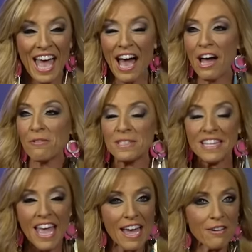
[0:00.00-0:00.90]
I was
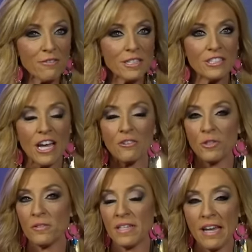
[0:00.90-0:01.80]
average. I
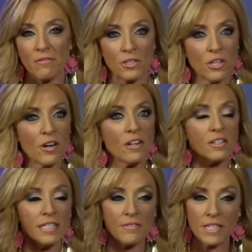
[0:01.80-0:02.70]
drove an average car,
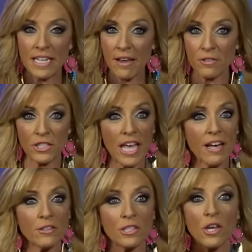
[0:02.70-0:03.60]
lived in an average
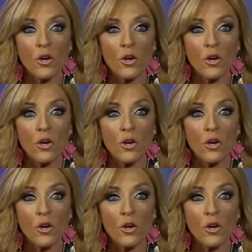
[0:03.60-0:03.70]
house,